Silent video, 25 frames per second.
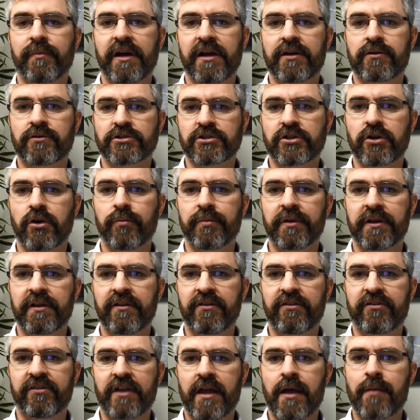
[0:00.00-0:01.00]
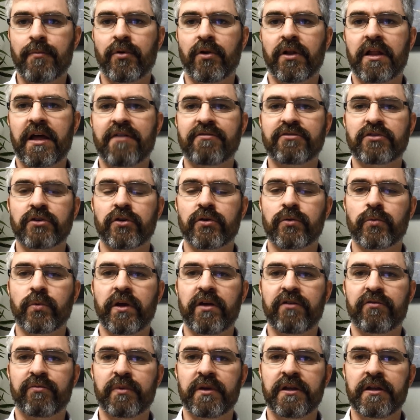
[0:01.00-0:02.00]
the microscope in this sample after
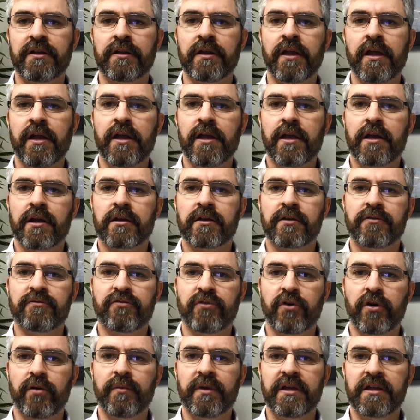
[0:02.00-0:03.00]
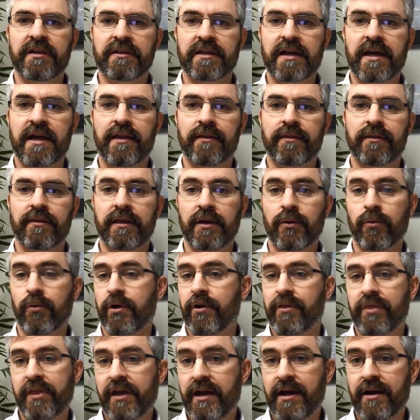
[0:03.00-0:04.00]
we've been confirming that they
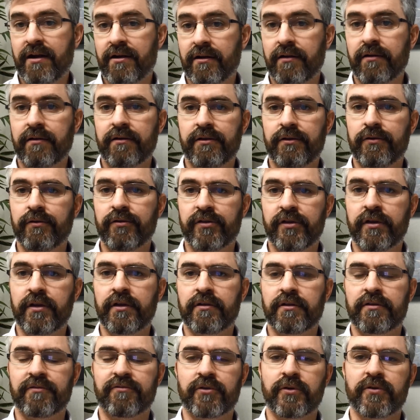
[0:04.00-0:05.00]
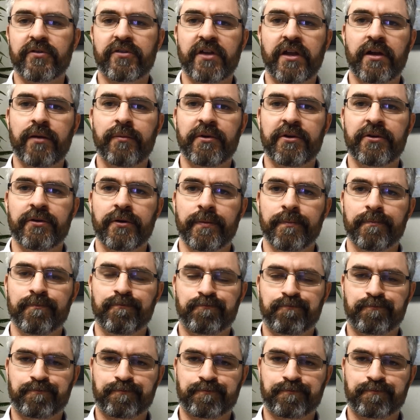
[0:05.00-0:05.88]
were there using the flow cytometer.